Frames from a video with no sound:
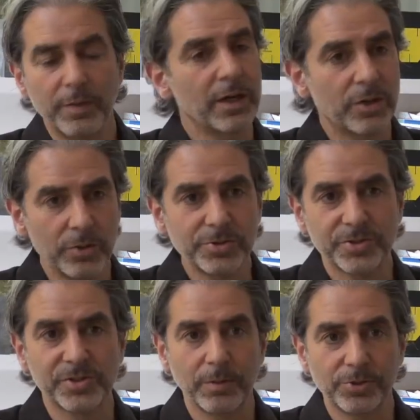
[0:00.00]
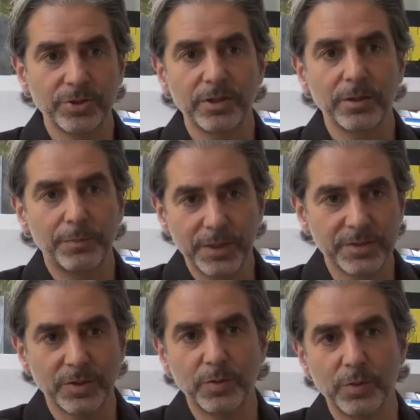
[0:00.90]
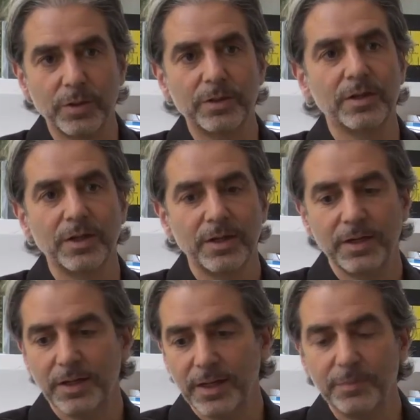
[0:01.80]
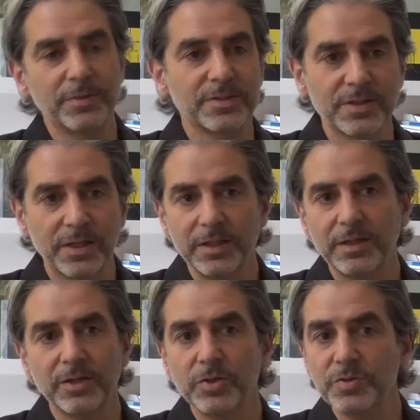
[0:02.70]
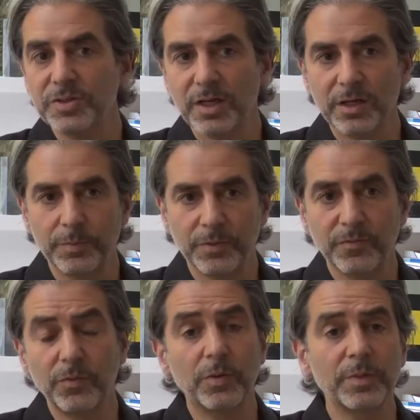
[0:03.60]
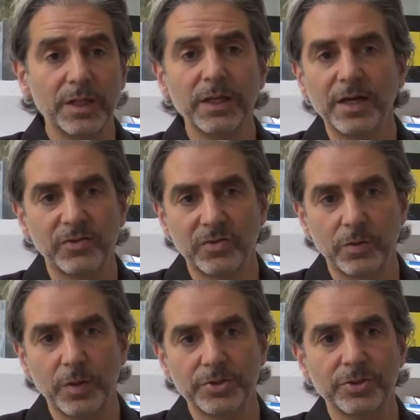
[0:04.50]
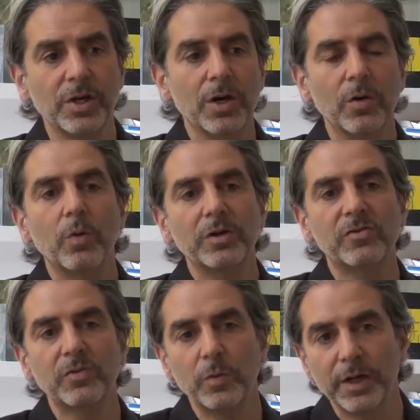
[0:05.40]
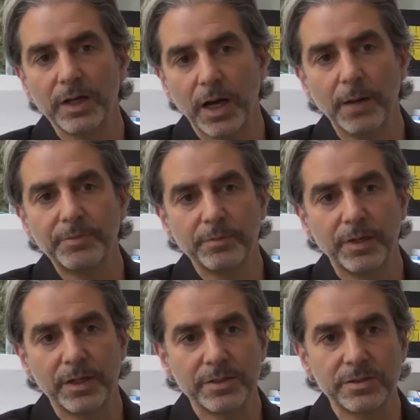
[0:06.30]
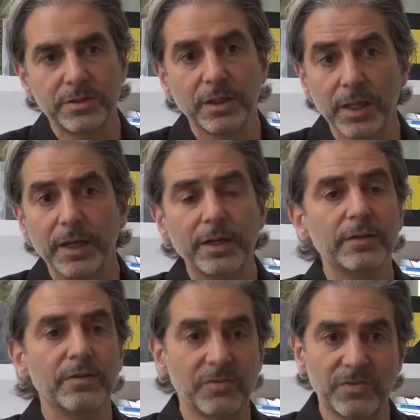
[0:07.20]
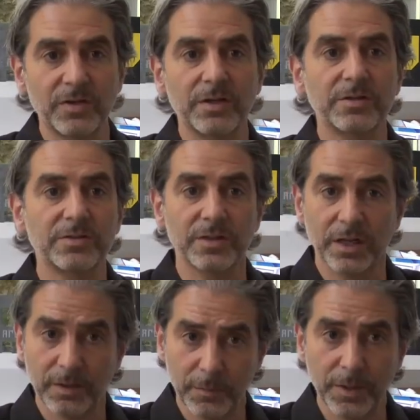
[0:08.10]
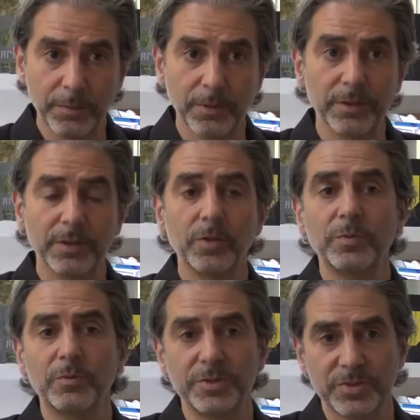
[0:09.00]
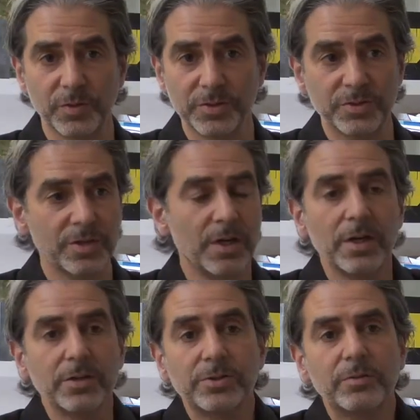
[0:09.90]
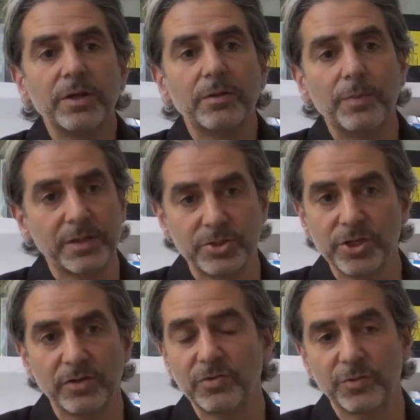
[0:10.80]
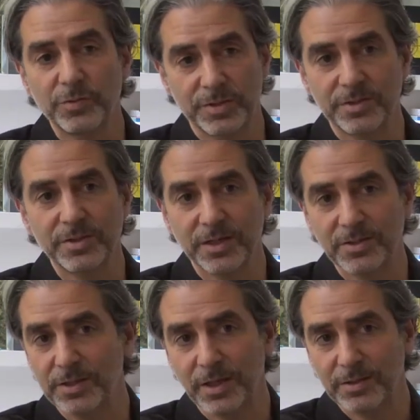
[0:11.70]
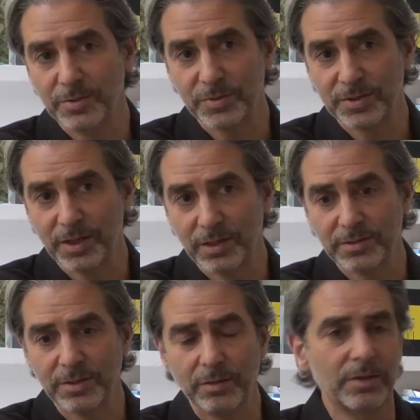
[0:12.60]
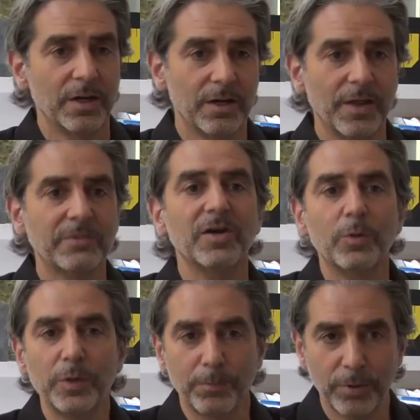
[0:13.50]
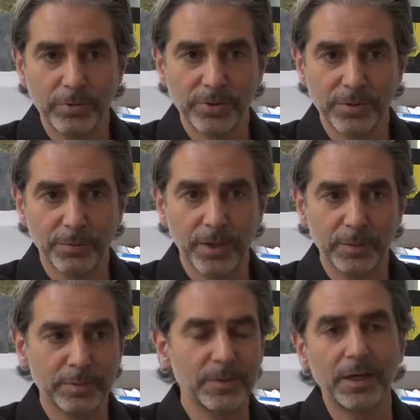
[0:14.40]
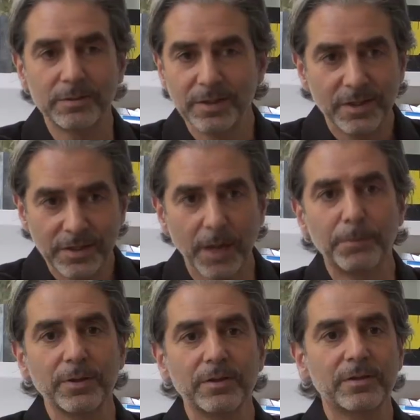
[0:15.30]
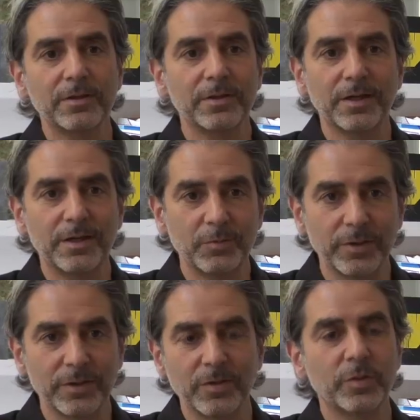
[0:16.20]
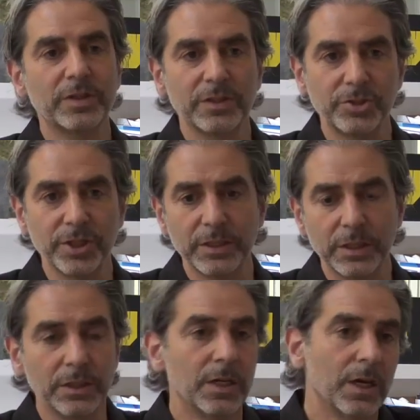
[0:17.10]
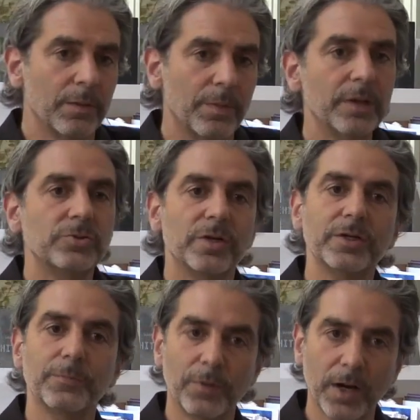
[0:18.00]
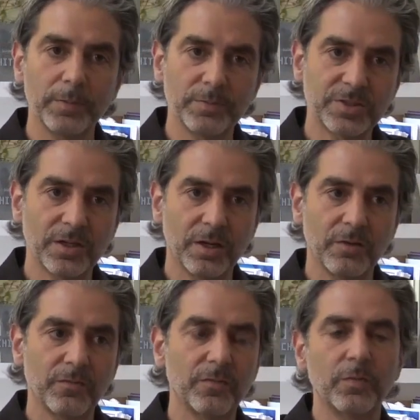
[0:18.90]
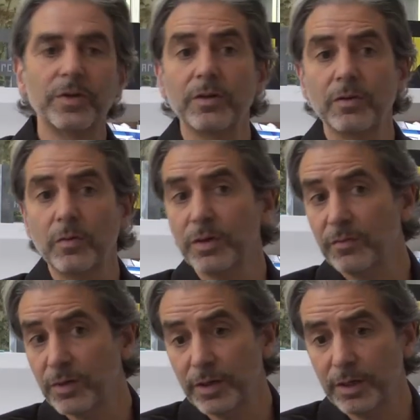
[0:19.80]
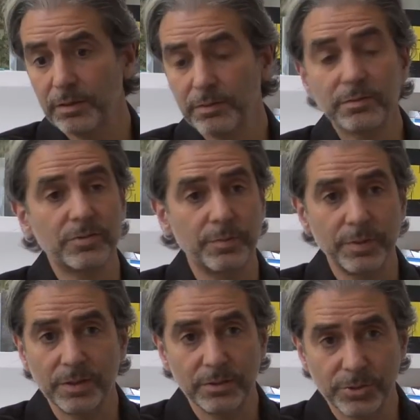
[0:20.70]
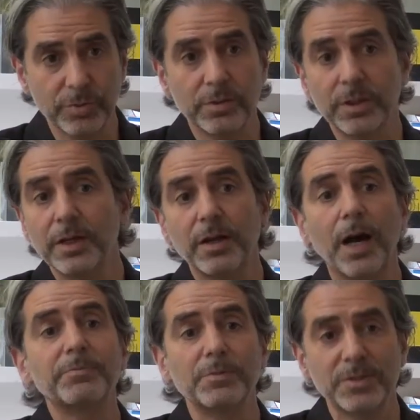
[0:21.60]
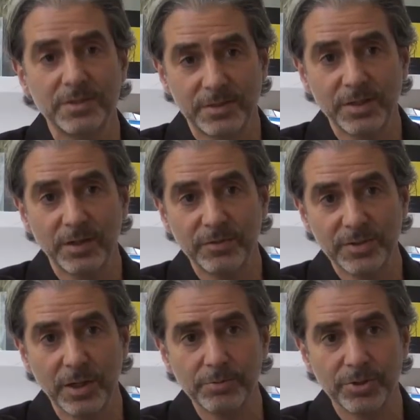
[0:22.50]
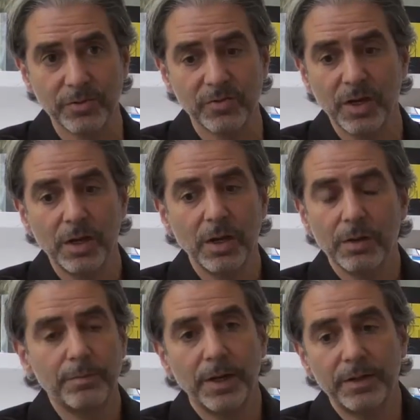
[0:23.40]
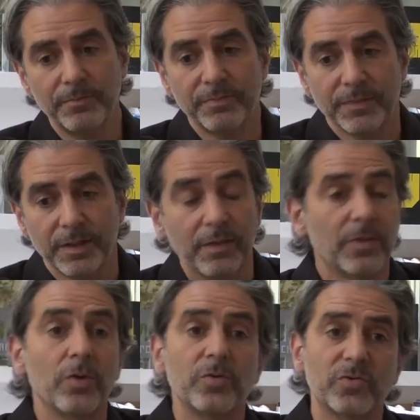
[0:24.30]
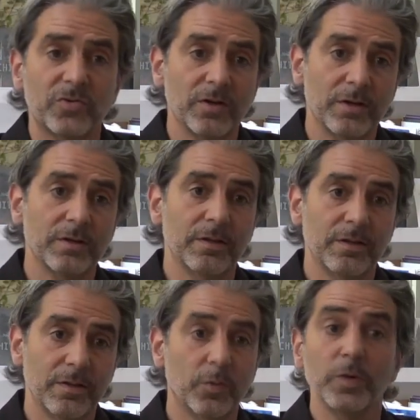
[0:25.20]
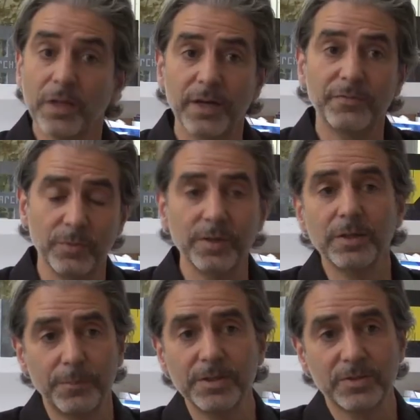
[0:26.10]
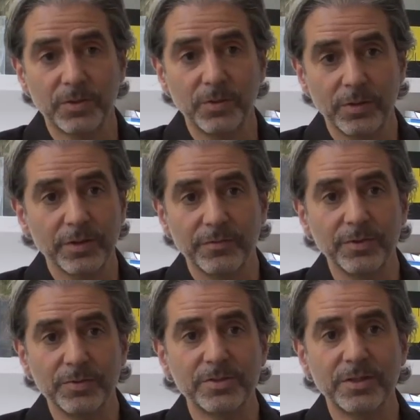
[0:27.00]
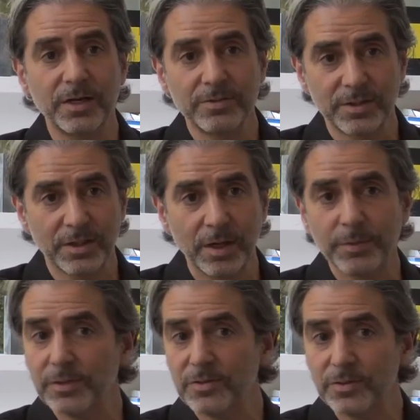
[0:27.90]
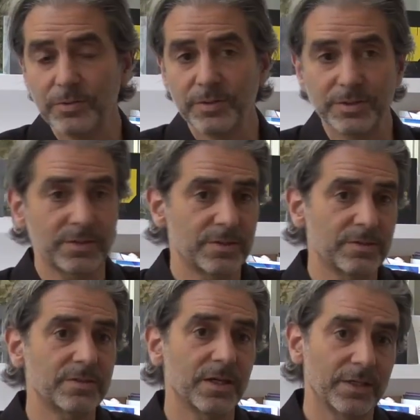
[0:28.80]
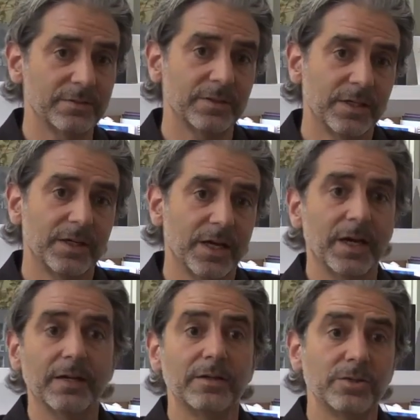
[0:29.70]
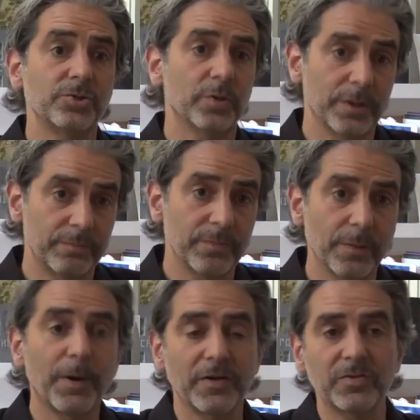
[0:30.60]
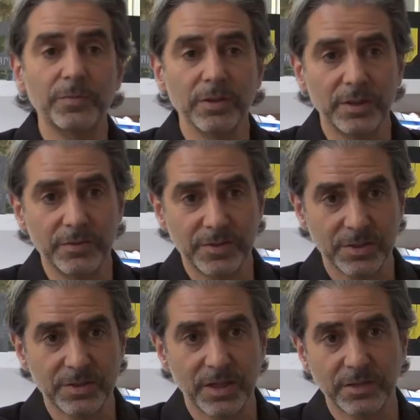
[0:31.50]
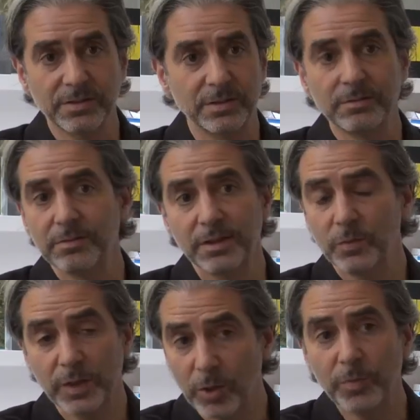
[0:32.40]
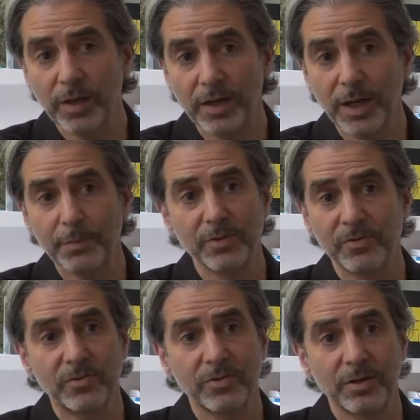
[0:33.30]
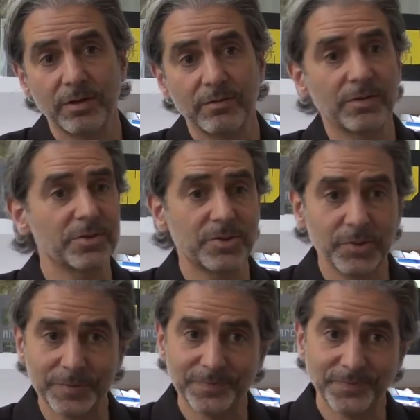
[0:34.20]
made a huge assumption that a peace accord had been signed, that a new state had been formed, and then asked the question, what's the way to optimize the land, the cities, and the people, and the human resources to create the best chances for success in that new state? So that's how we approach the problem, not politically, not with an agenda, but trying to problem solve with a very, to be sure, an optimistic set of assumptions. But there will have to be a peace accord if a new state is to come into existence and enjoy the possibility of success. And we hope that happens very soon.